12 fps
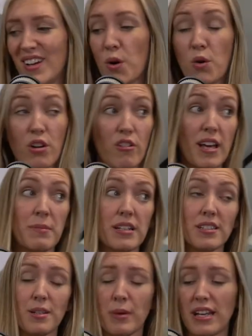or a great middle,
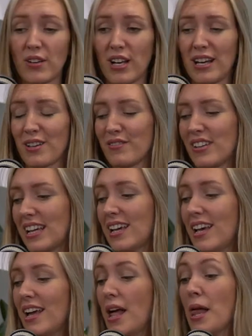depending on how you're feeling.
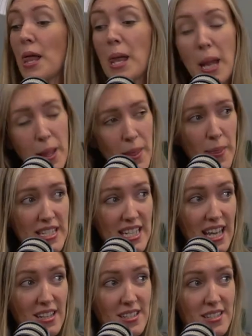And then there's an
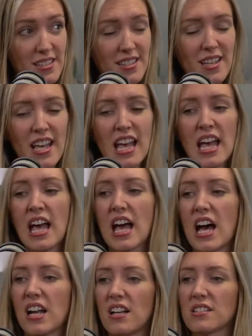end.
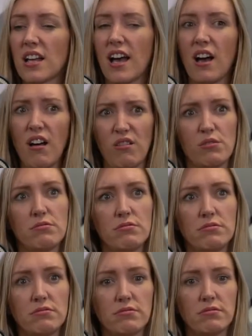And I was like, oh,
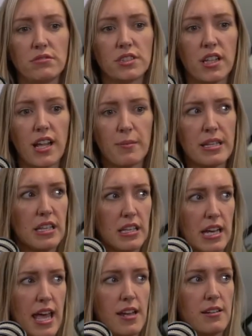so that means it can
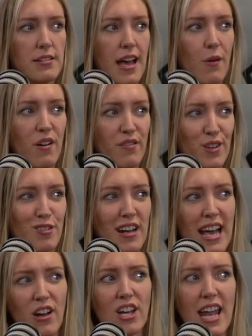end. How I feel right
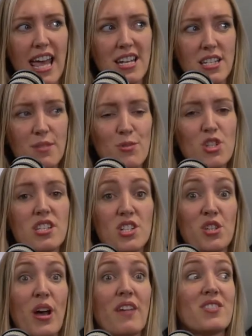now can end. But she says
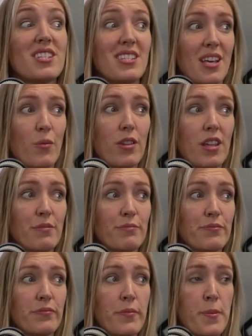you have to sit with
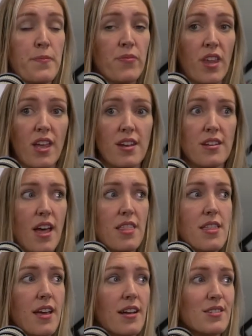it.
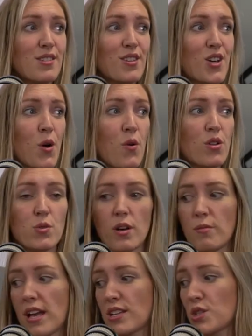Nothing else can go on. So I'm
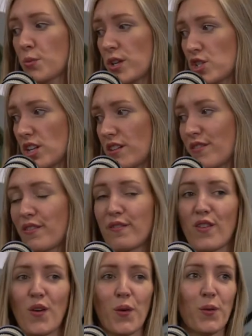like switching off the
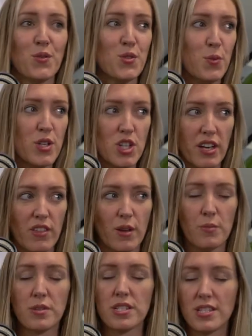phone, switching everything.
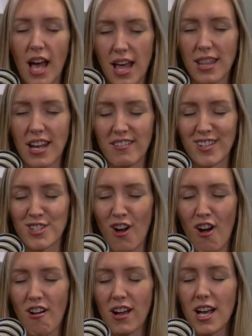I'm sat there in the dark